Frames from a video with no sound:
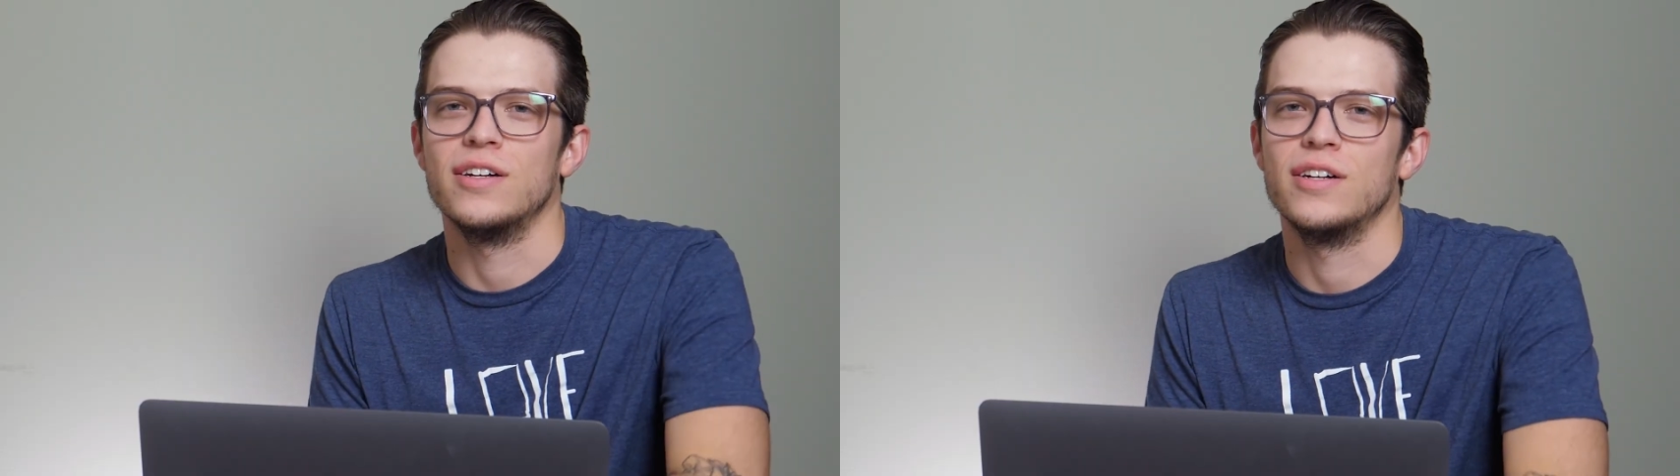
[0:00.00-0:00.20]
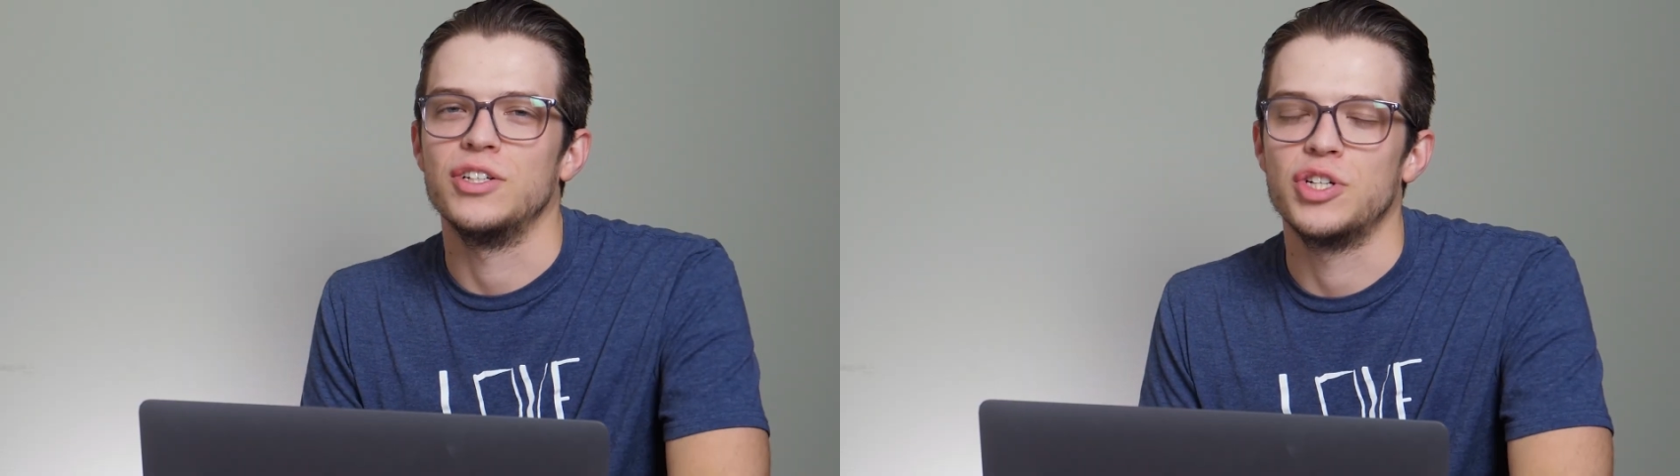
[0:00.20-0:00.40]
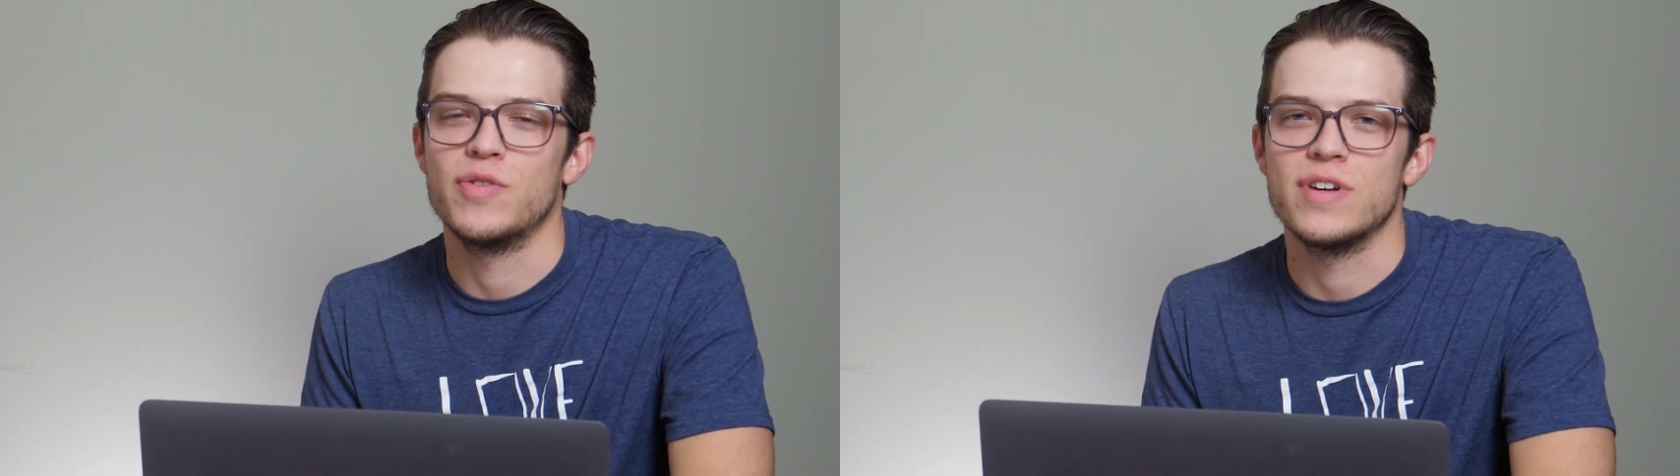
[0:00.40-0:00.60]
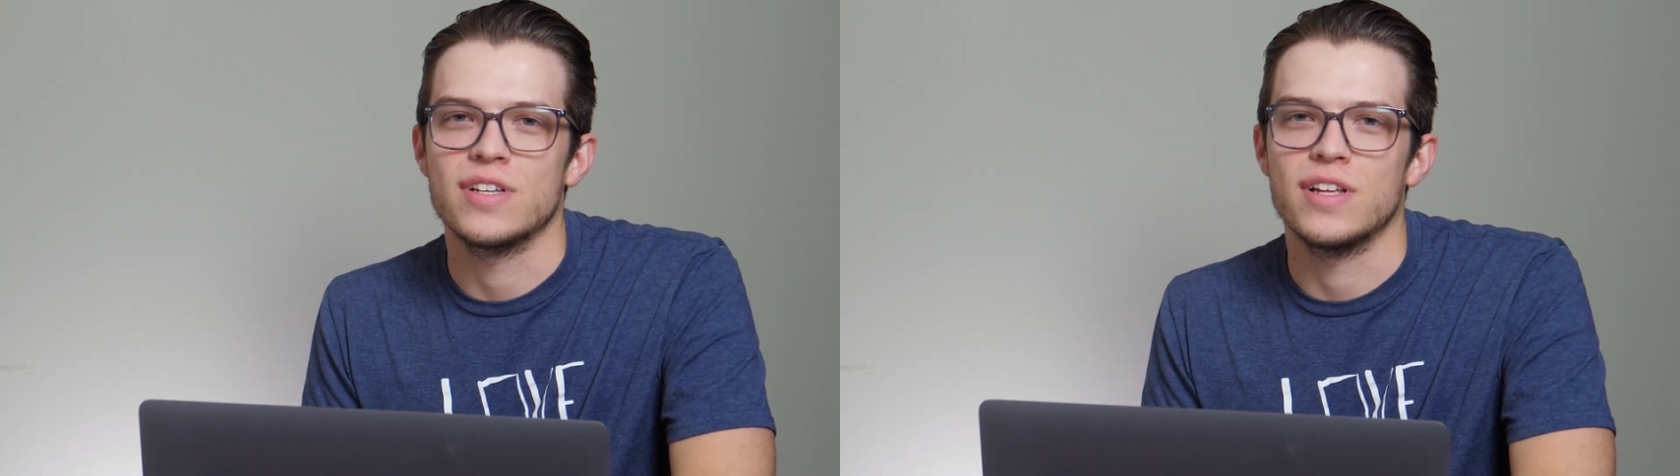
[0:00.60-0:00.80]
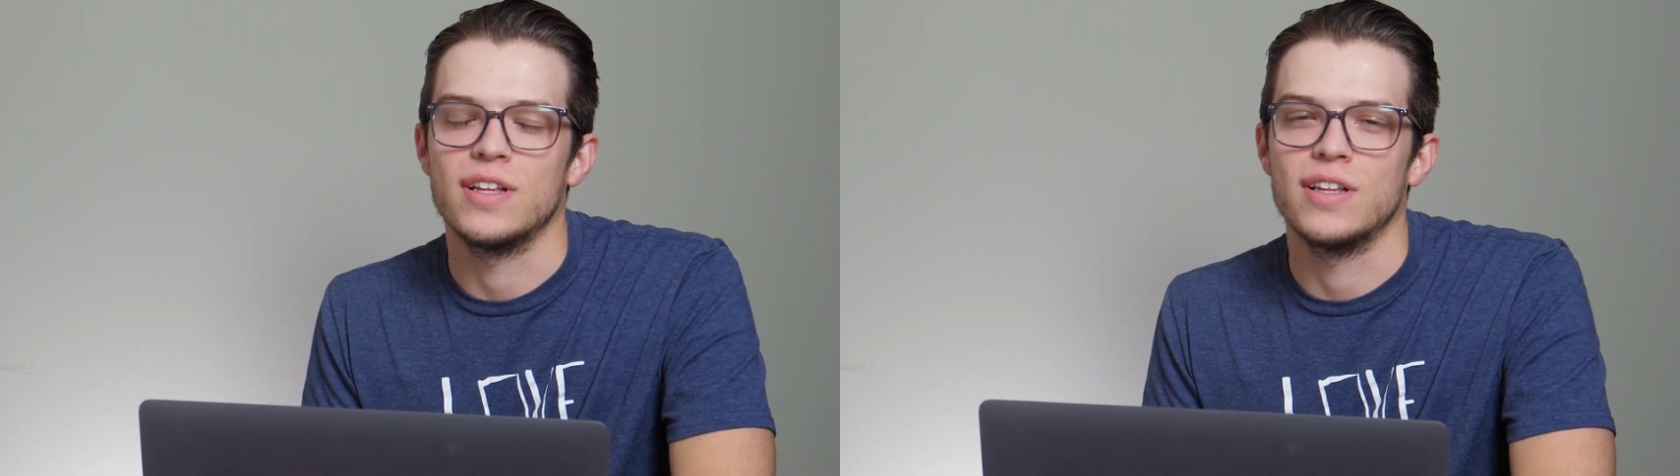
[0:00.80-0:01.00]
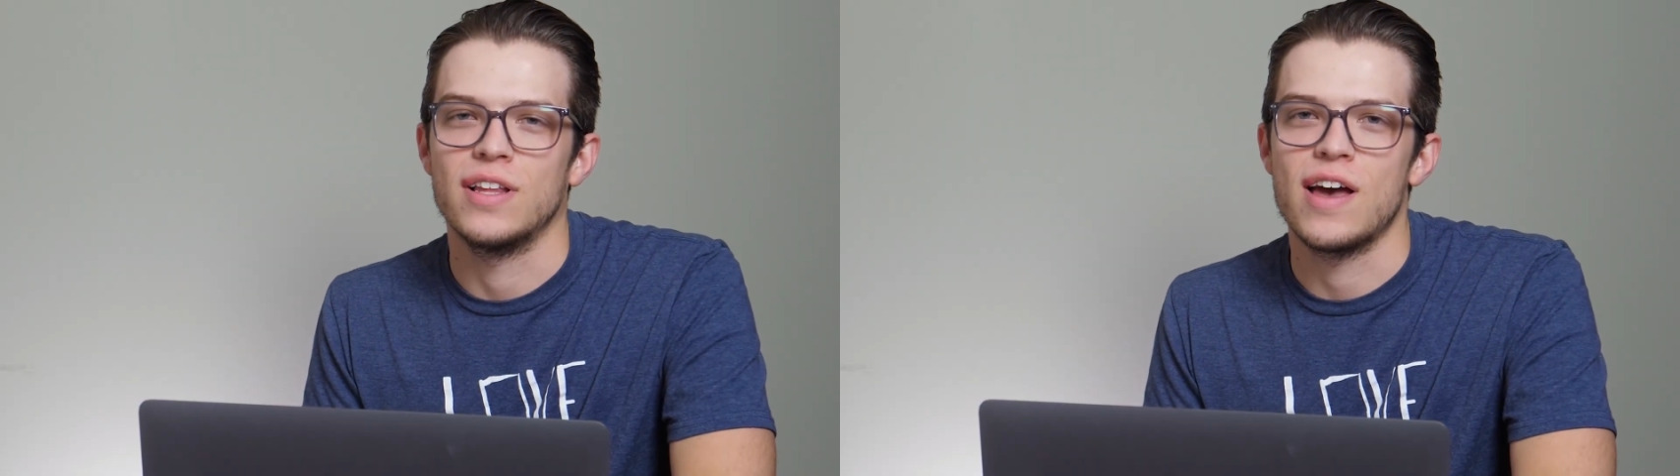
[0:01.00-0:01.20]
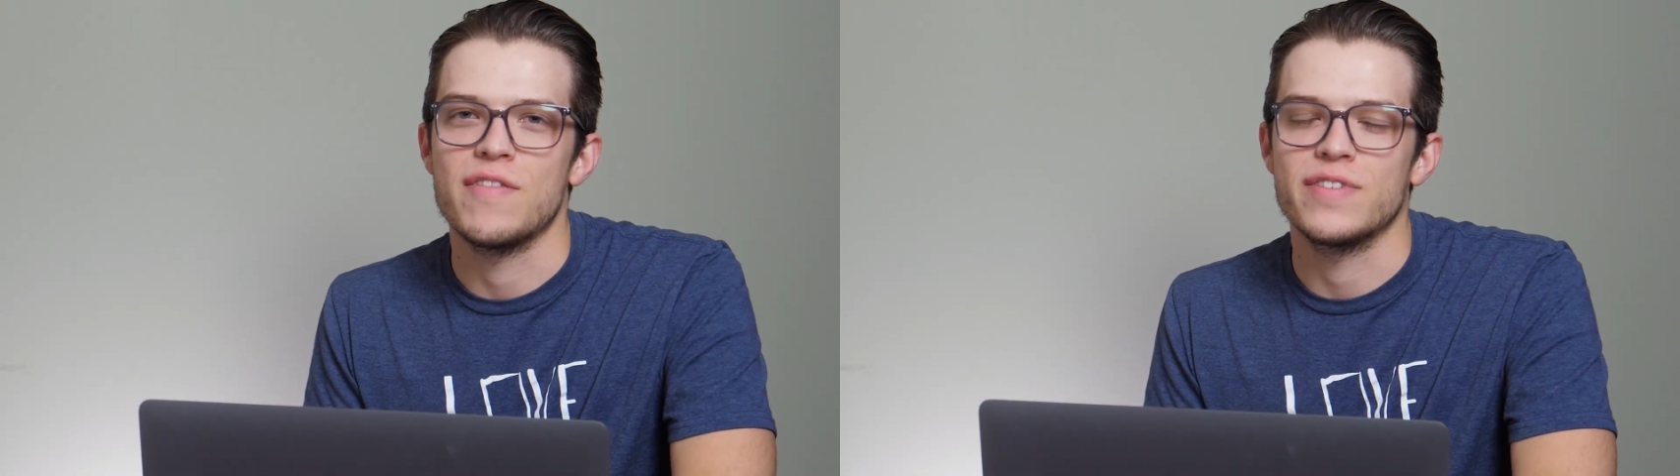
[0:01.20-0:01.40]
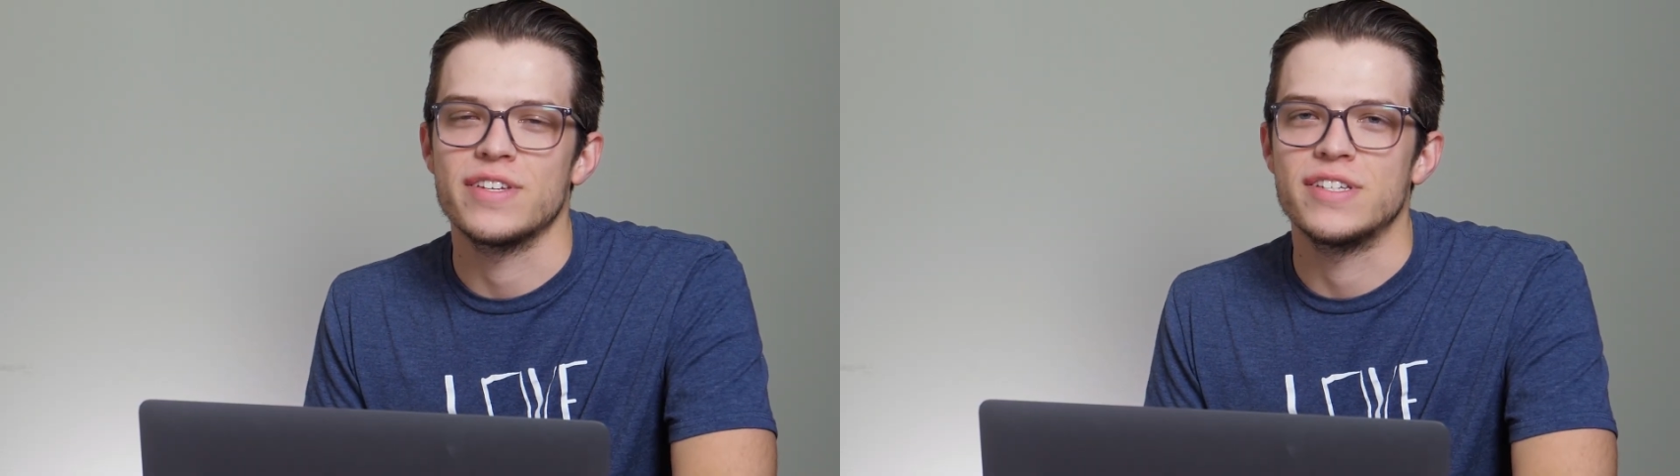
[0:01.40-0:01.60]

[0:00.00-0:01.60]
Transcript: A Generous Life